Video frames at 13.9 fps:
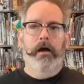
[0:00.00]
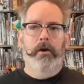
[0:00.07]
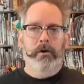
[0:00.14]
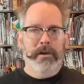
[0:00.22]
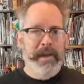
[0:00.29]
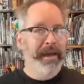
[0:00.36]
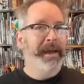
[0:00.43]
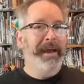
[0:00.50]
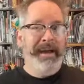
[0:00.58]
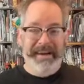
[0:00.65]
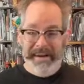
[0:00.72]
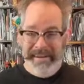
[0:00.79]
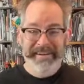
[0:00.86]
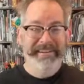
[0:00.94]
oh,
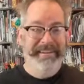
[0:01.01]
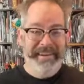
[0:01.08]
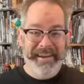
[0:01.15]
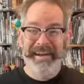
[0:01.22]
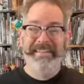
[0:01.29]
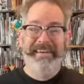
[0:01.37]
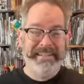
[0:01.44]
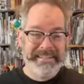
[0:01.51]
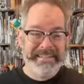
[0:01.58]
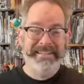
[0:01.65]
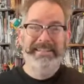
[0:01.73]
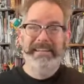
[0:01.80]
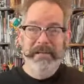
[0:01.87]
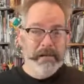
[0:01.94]
yeah,
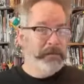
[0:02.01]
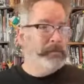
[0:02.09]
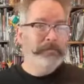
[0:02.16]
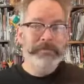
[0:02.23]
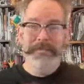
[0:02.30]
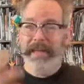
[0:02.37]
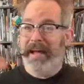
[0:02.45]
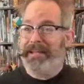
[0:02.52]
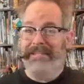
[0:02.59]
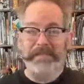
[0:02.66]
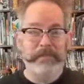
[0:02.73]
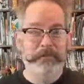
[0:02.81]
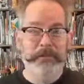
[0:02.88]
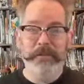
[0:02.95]
that's
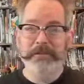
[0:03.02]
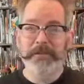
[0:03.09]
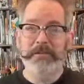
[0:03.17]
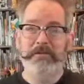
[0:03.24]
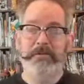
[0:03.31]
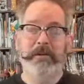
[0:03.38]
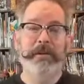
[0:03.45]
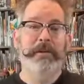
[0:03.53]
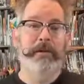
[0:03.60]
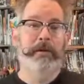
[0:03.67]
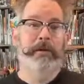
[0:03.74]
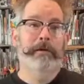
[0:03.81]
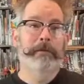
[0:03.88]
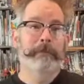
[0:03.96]
the vintage
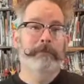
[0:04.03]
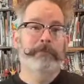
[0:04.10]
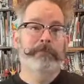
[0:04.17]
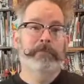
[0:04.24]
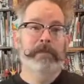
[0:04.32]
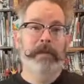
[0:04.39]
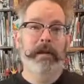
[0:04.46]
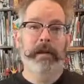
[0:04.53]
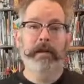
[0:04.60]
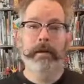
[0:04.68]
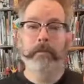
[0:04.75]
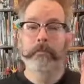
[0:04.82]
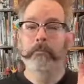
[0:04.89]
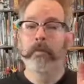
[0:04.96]
figure
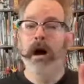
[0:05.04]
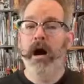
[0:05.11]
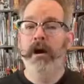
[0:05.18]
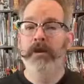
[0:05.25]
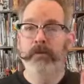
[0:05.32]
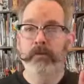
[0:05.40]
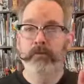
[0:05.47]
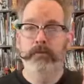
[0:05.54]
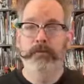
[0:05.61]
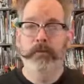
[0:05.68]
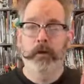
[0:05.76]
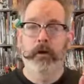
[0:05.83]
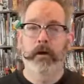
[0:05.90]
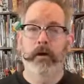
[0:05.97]
in a modern
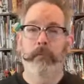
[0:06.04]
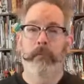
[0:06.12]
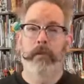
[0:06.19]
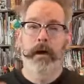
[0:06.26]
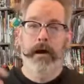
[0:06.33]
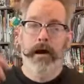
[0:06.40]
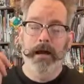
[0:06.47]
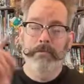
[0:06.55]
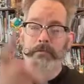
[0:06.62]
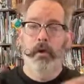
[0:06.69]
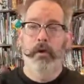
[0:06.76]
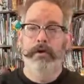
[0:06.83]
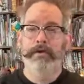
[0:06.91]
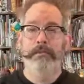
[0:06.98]
form. I'm
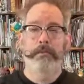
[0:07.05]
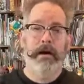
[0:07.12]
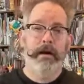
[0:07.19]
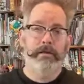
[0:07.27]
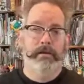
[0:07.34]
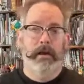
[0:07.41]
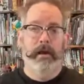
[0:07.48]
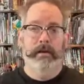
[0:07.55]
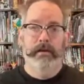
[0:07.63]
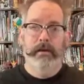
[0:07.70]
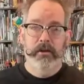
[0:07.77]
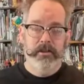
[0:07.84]
going to buy that.